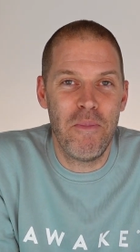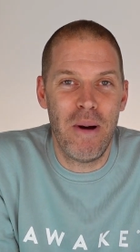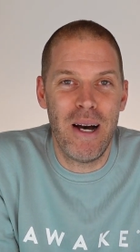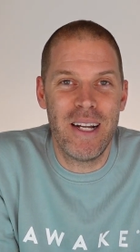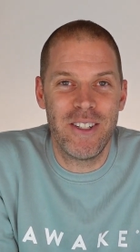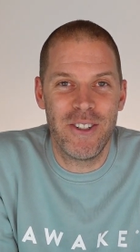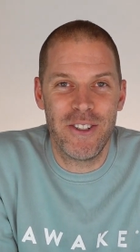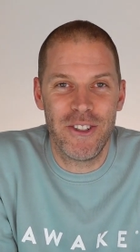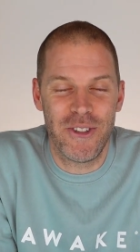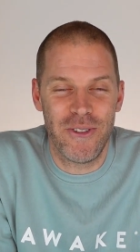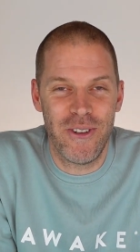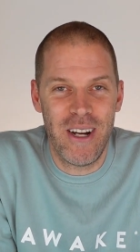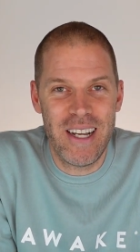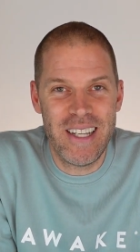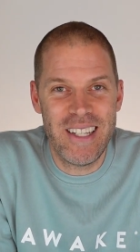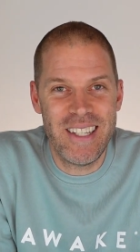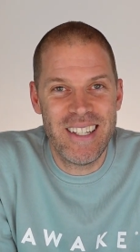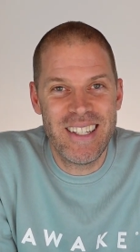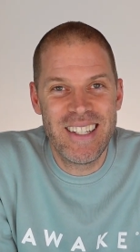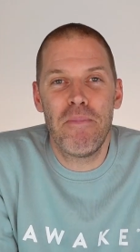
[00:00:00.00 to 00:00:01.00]
bunch,
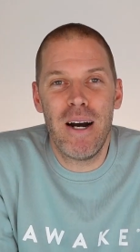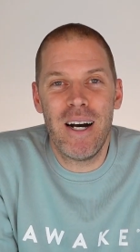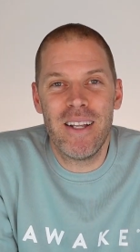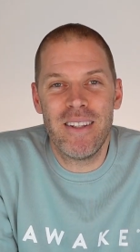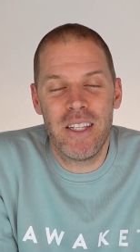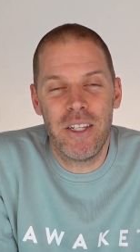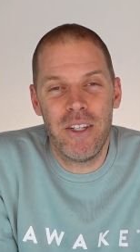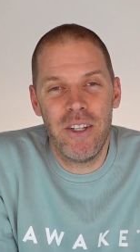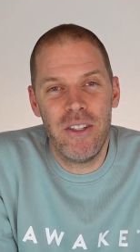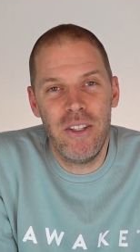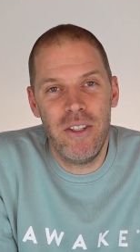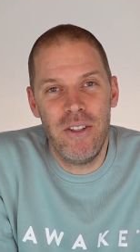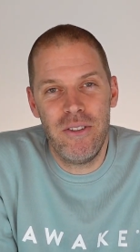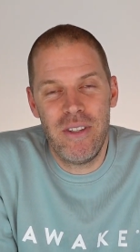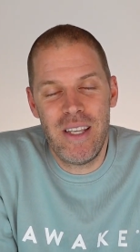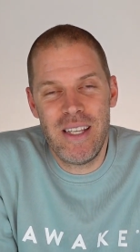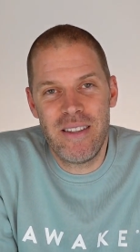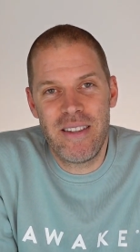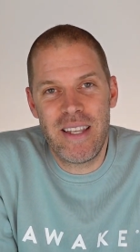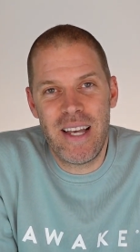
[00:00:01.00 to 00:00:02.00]
right? But the good news
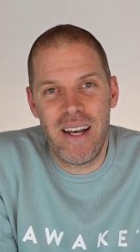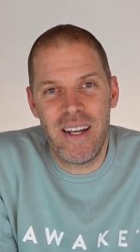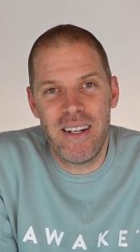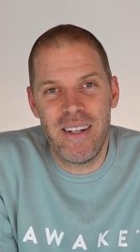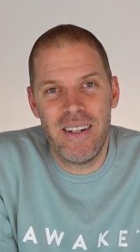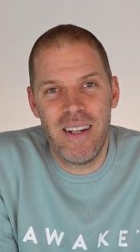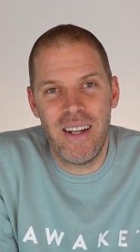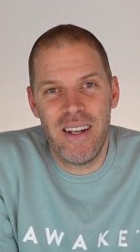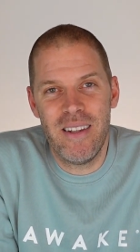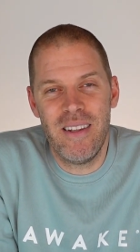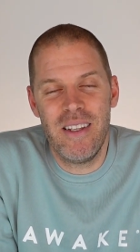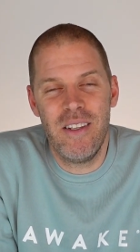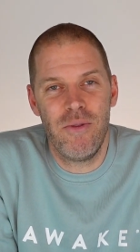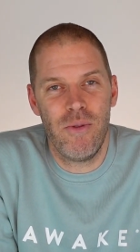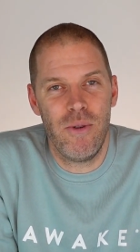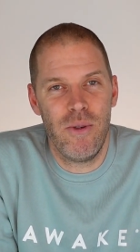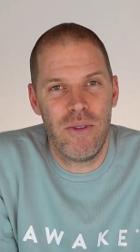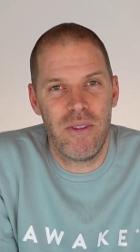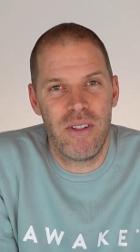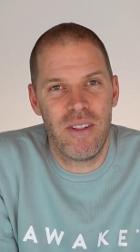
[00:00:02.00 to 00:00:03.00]
is that none of these
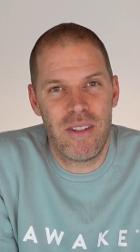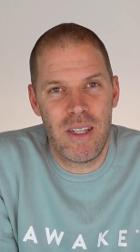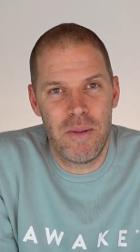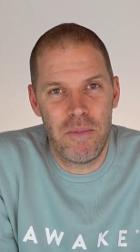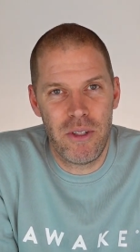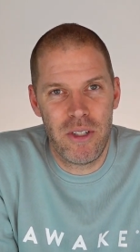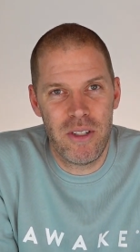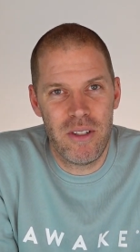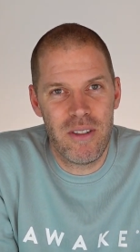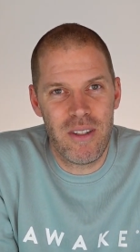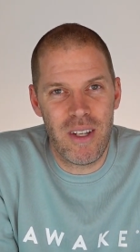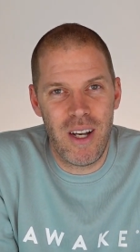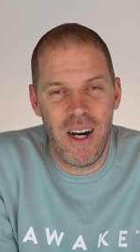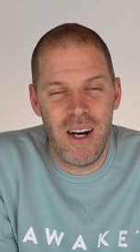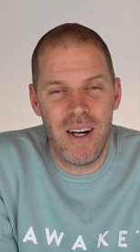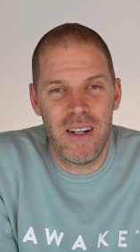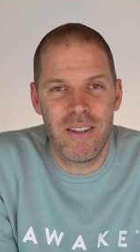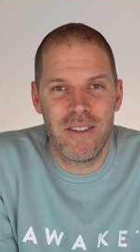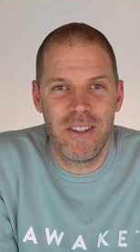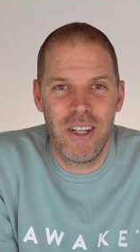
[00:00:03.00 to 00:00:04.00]
rules and assumptions
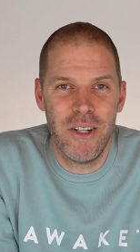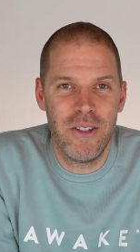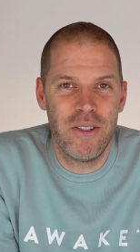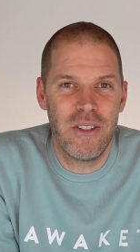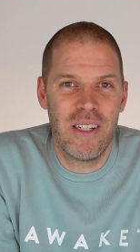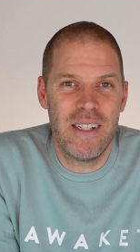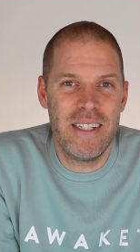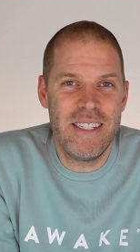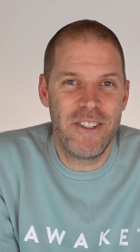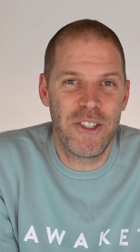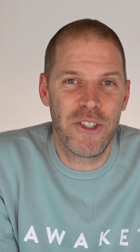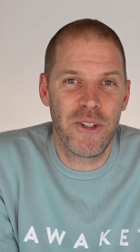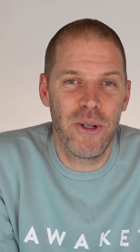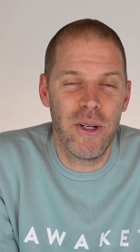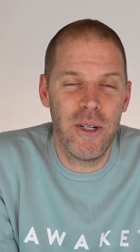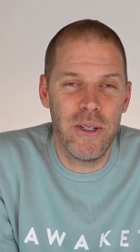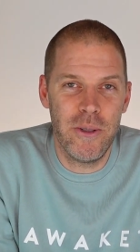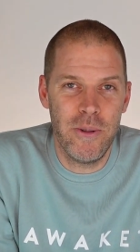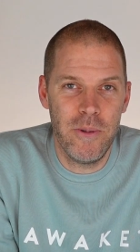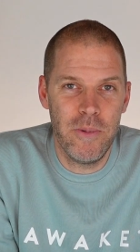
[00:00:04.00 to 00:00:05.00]
are totally
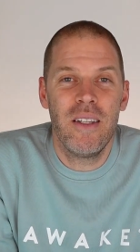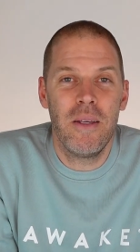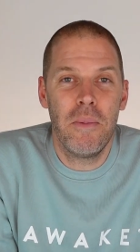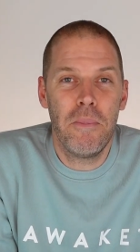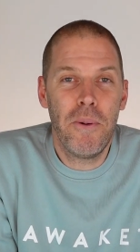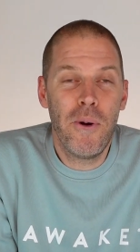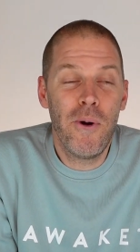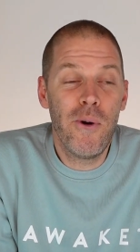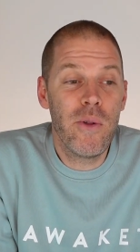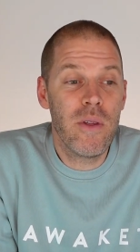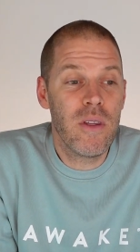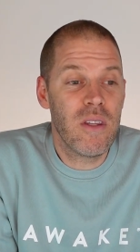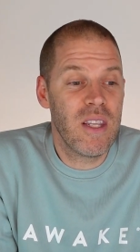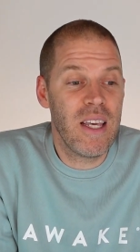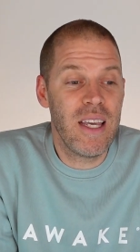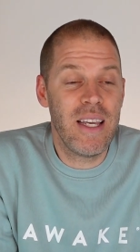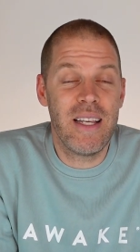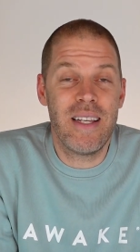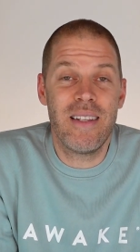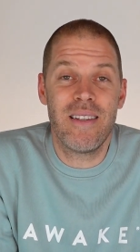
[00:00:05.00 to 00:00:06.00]
true. The important
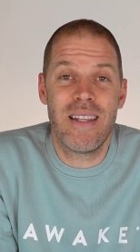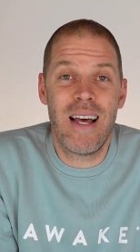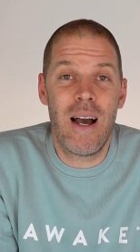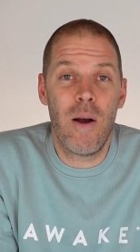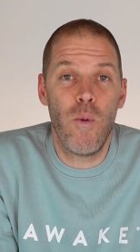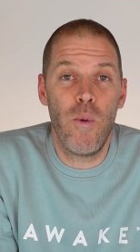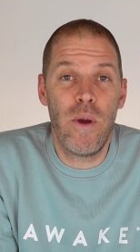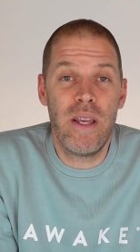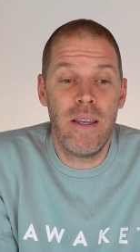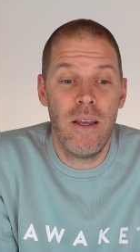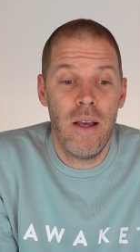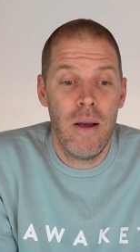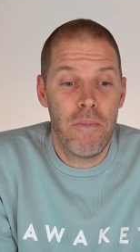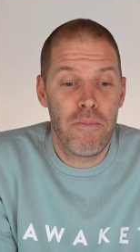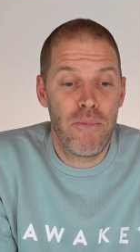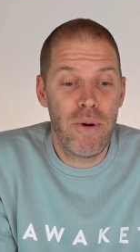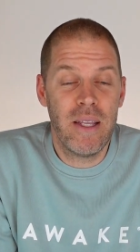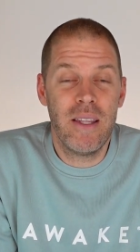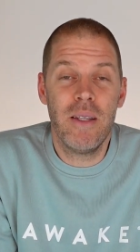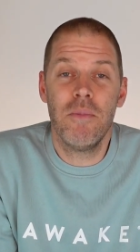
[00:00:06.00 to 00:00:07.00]
thing is that we
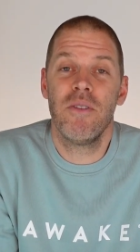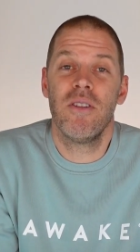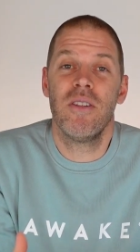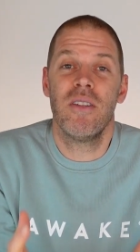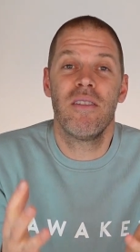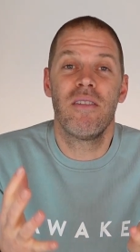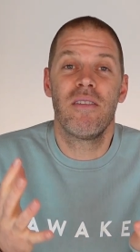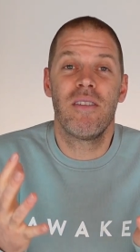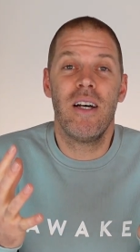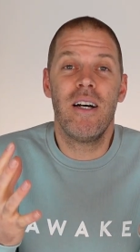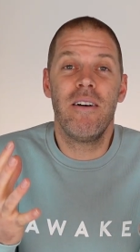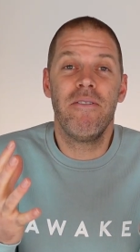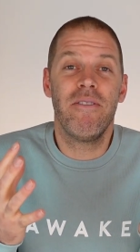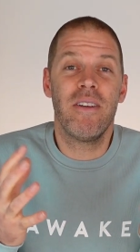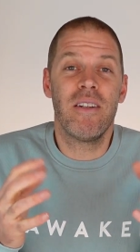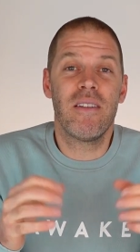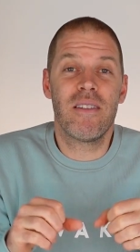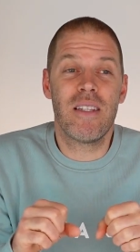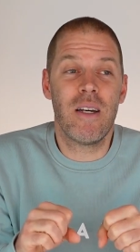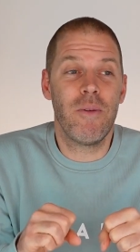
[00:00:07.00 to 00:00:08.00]
bring them to the
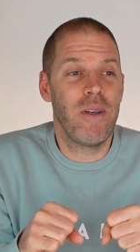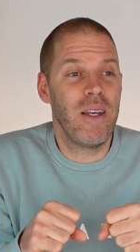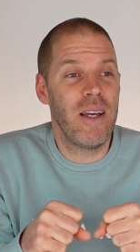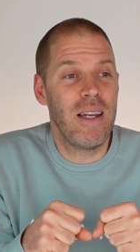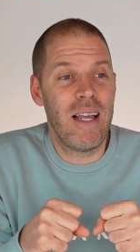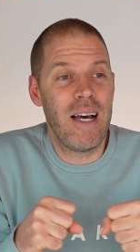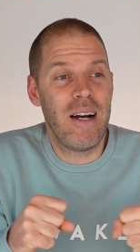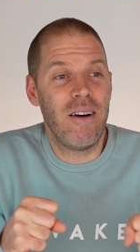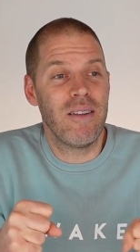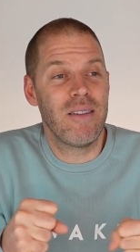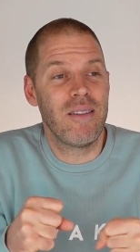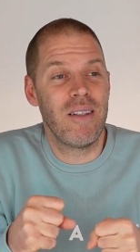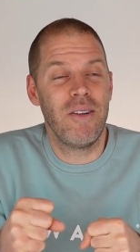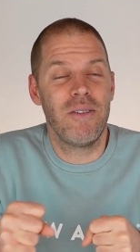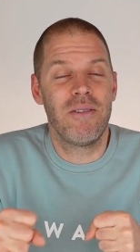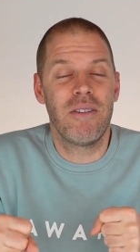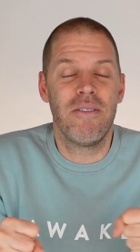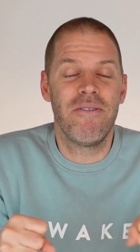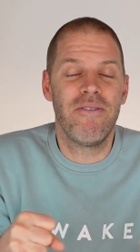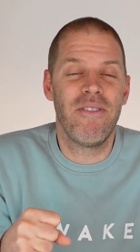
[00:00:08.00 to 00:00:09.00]
surface, that we allow
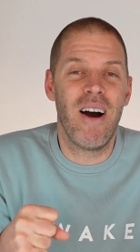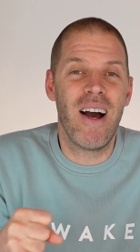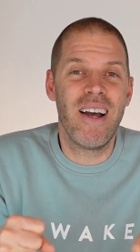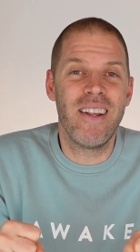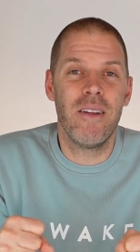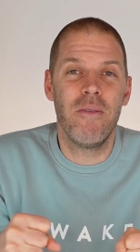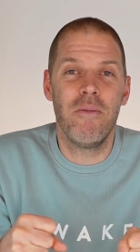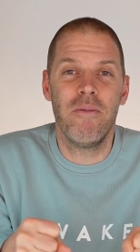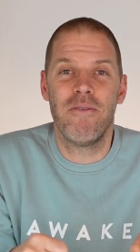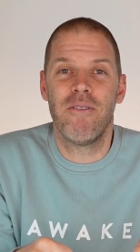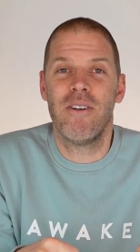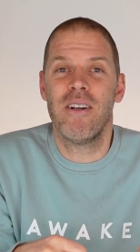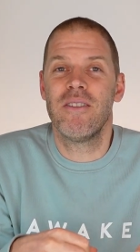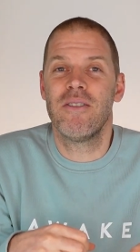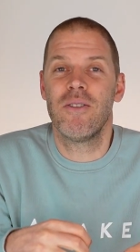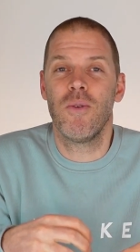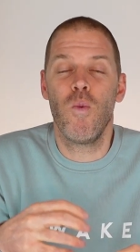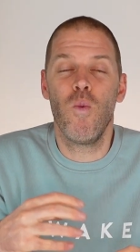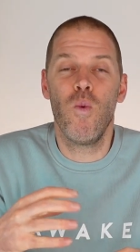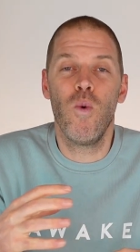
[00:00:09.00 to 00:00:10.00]
ourselves to find them, for us
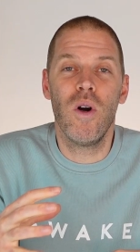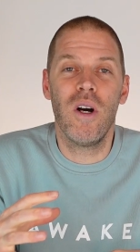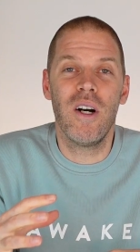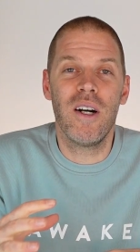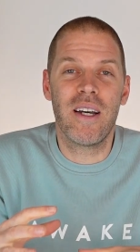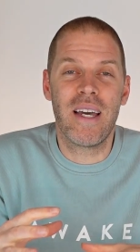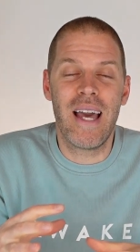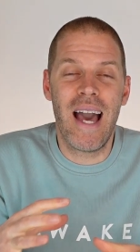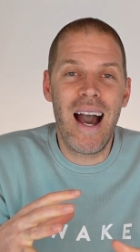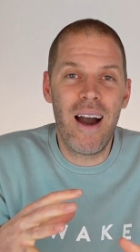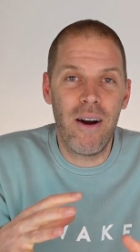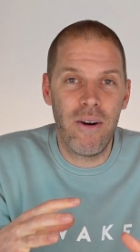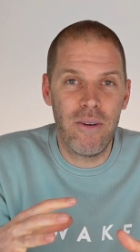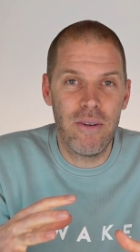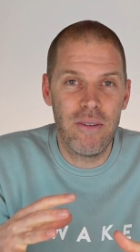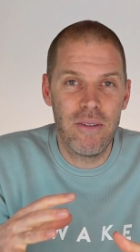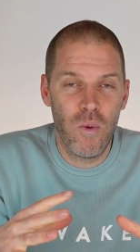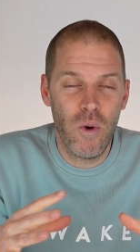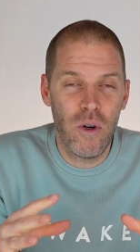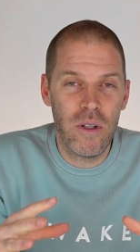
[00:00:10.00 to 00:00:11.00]
to work
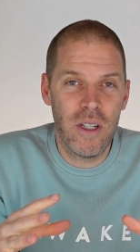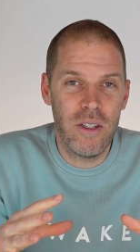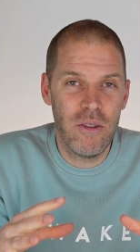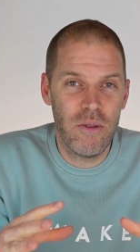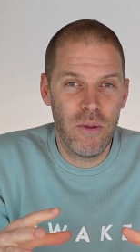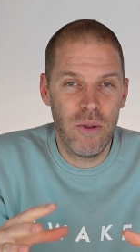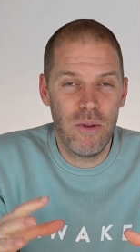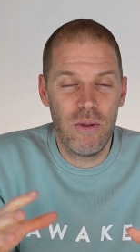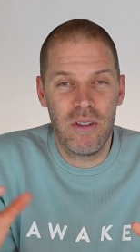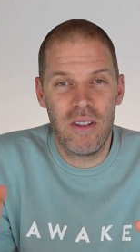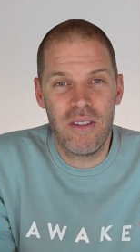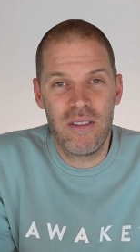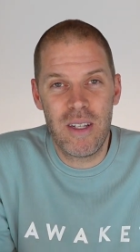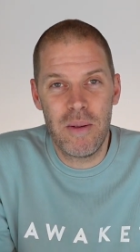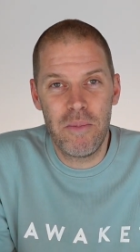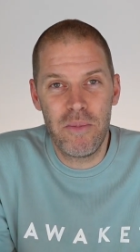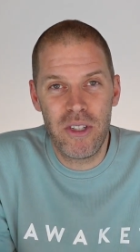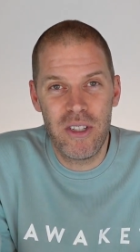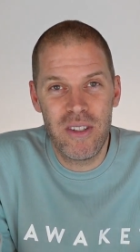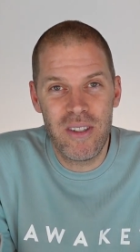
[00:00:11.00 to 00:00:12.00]
out what those rules and
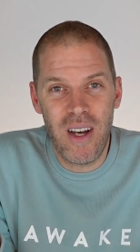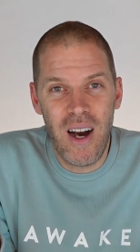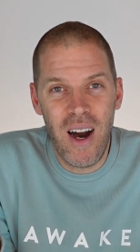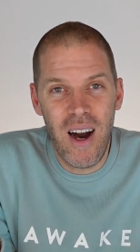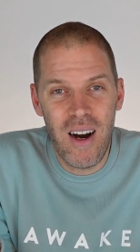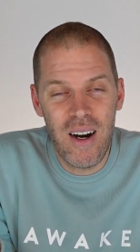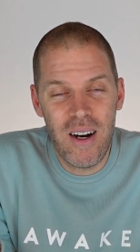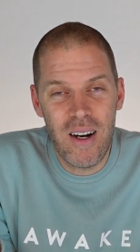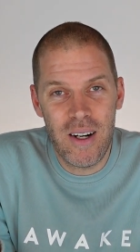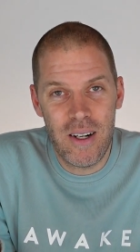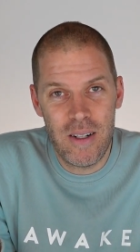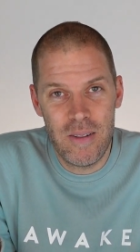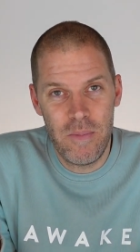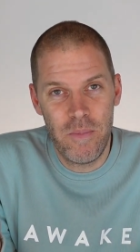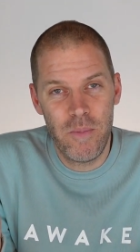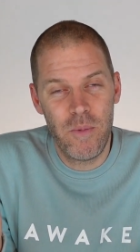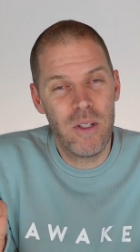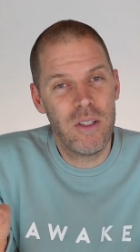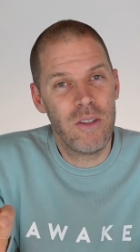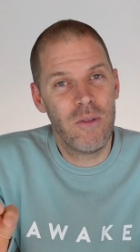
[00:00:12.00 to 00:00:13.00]
assumptions are.
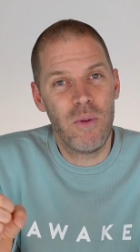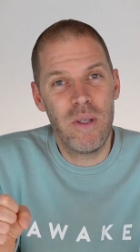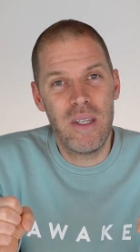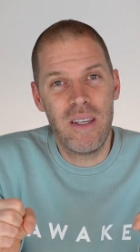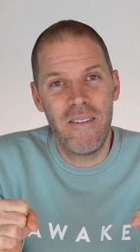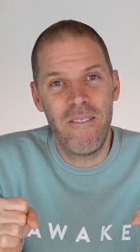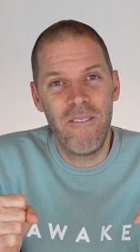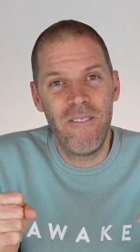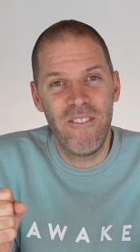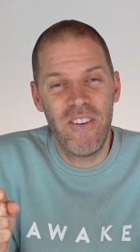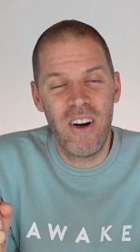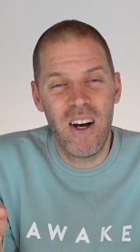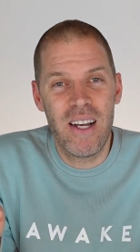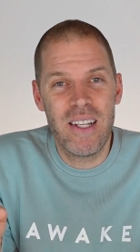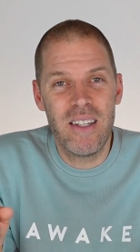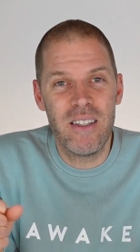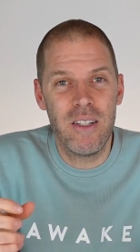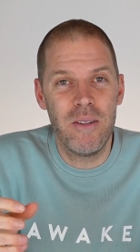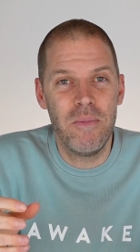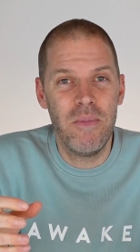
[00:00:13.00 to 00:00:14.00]
Once we can
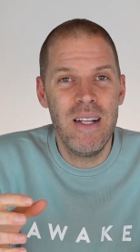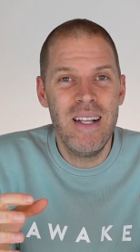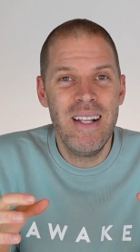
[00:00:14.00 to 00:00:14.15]
find them,